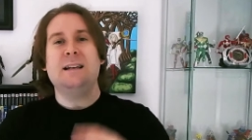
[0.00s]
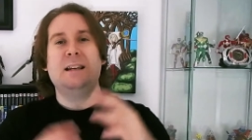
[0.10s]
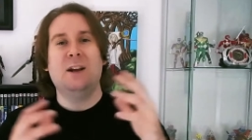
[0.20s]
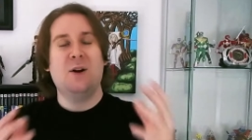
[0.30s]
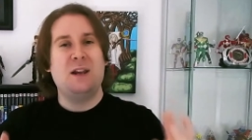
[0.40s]

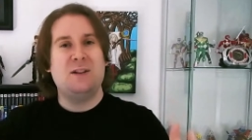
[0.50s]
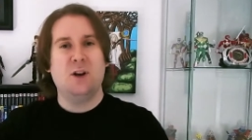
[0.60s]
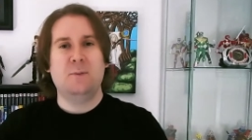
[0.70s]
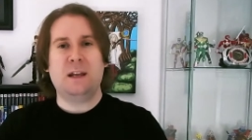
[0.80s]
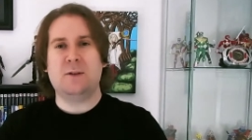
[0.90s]
you know, he
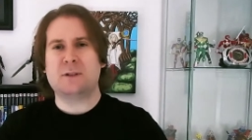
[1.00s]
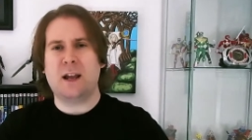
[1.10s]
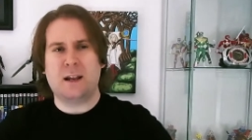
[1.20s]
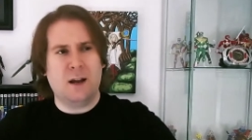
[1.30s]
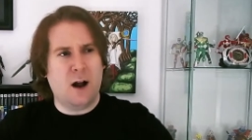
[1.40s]
told me, he was
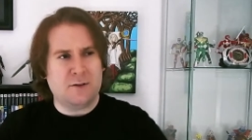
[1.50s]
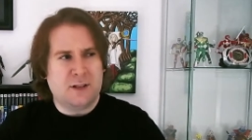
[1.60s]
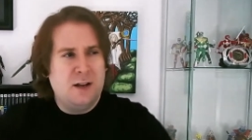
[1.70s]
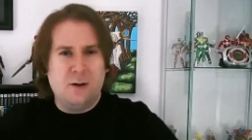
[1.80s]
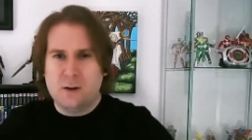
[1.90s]
like, you know, I was
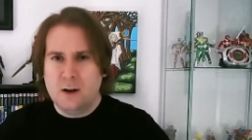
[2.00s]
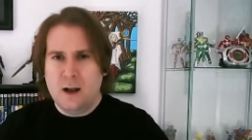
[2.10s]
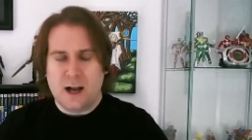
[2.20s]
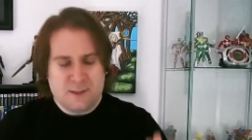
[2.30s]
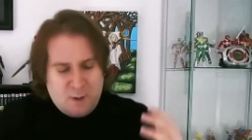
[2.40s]
here,
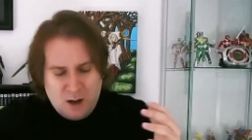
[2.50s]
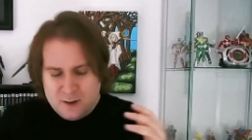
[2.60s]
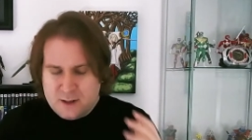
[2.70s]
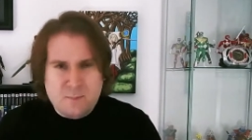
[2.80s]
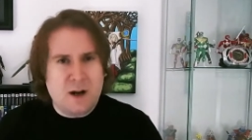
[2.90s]
I spent all
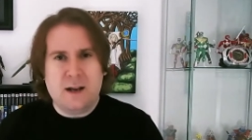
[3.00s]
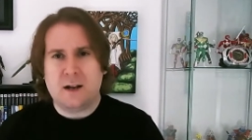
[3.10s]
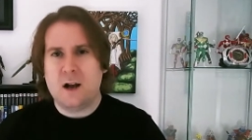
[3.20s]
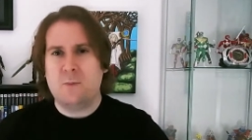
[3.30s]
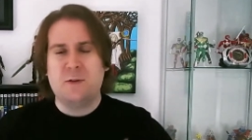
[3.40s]
this money to
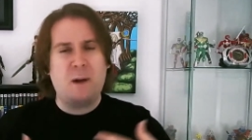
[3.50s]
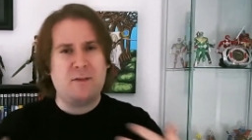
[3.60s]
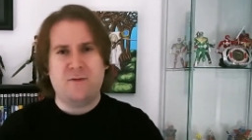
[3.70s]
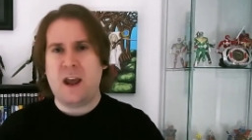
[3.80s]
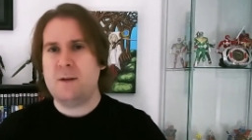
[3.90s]
come with my
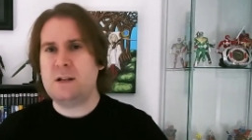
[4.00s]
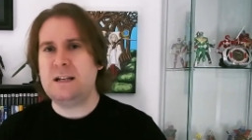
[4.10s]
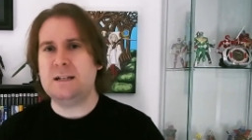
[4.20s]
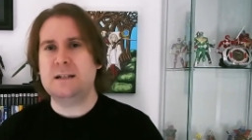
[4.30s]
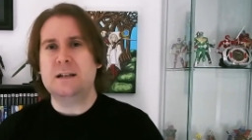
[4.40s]

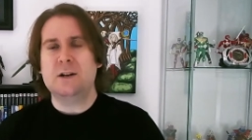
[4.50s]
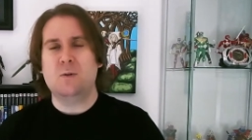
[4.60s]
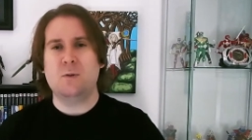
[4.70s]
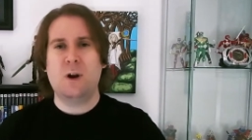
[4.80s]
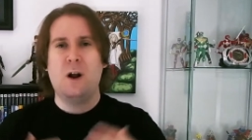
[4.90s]
family and
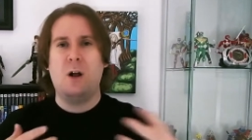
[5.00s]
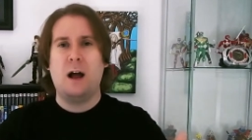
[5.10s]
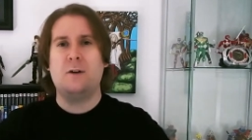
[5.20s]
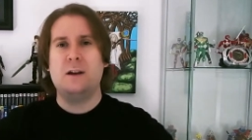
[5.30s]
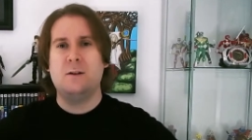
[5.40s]
we went all
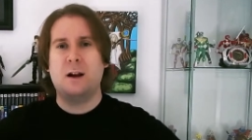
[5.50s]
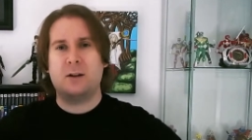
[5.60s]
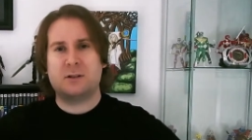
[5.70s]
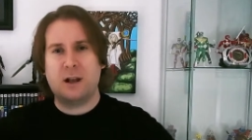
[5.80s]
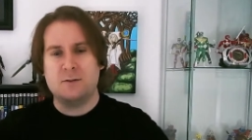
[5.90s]
out here and I
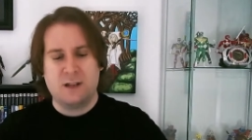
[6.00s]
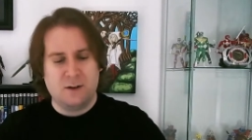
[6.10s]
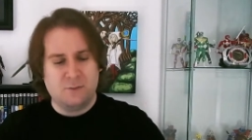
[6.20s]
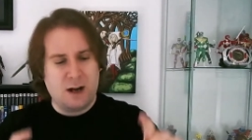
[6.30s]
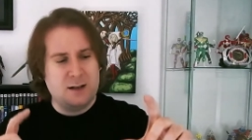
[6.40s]
was, I was
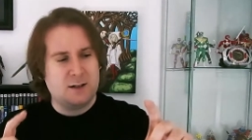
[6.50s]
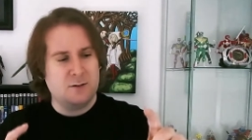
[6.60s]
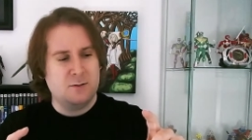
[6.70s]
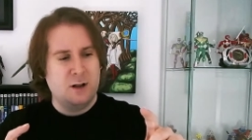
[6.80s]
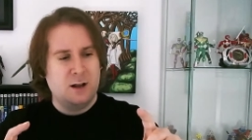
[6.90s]
getting ready to,
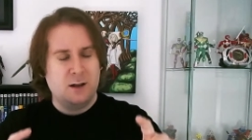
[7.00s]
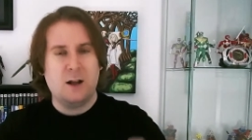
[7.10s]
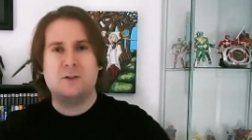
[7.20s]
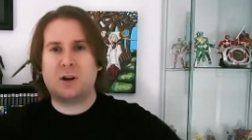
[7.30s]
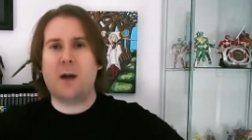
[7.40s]
you know, I
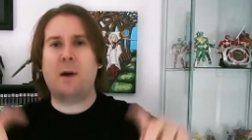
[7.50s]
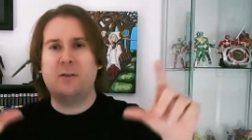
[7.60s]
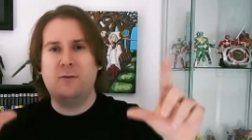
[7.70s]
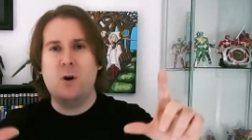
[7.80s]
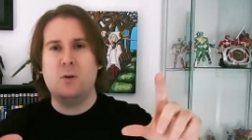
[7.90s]
took out my
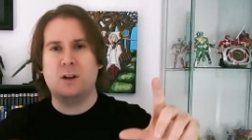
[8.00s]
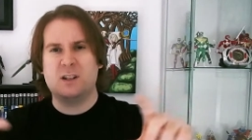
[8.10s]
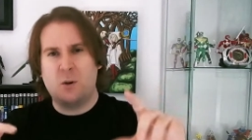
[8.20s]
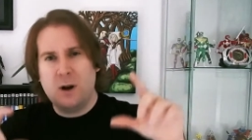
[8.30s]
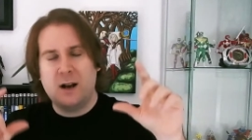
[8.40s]
phone because
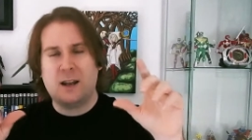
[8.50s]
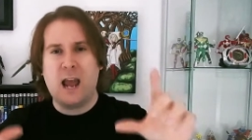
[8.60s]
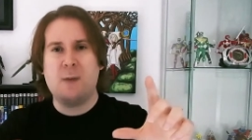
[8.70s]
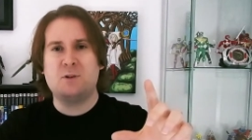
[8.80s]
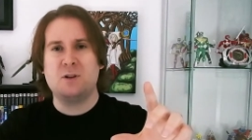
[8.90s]
I wanted to
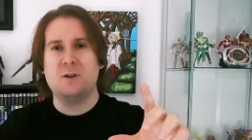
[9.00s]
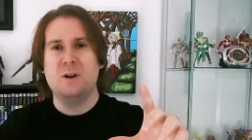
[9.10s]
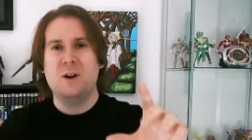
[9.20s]
capture